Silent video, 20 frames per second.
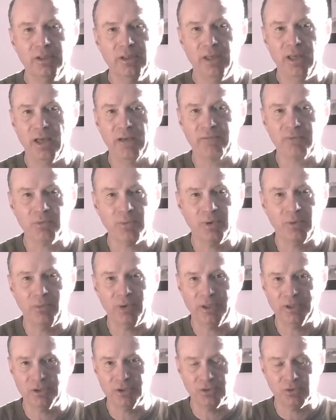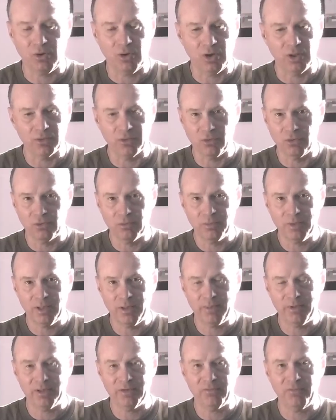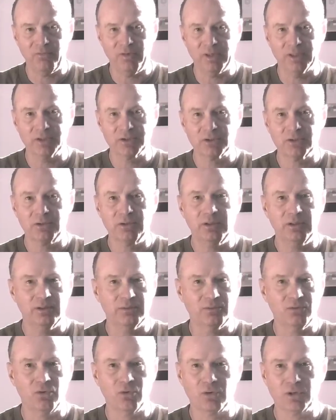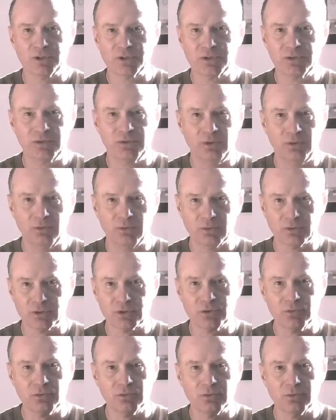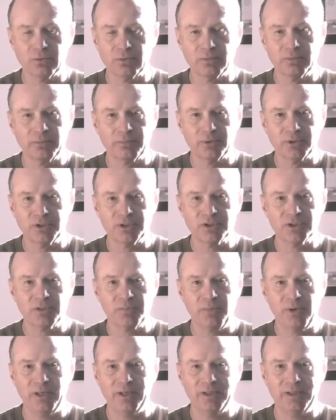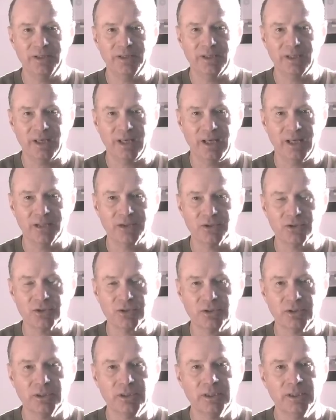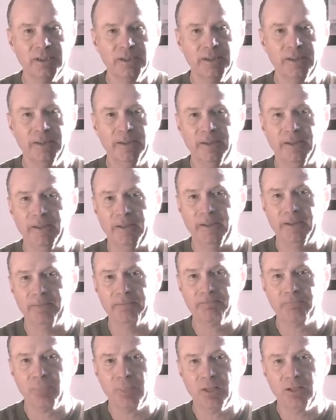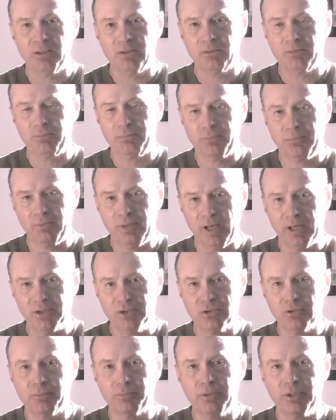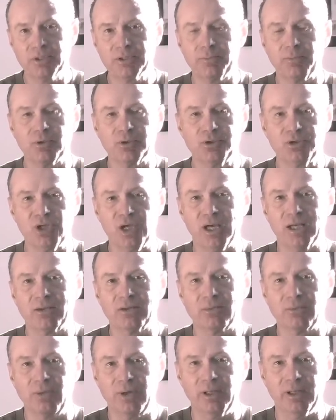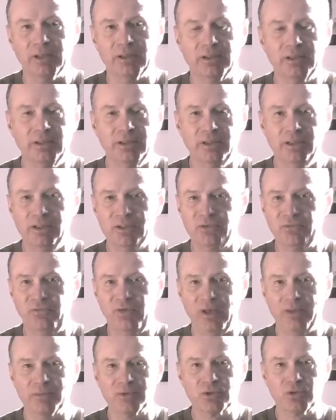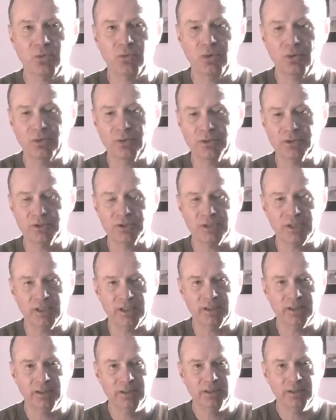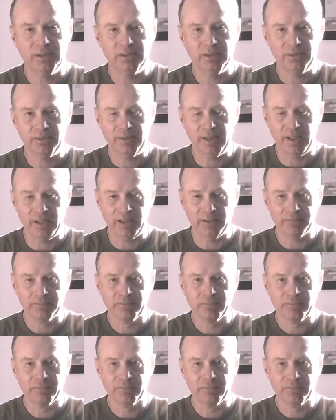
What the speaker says: Everyone went to all the homecoming events, and of course the whole school participated in the concert. High school principal John Laurent, his famous quote is said that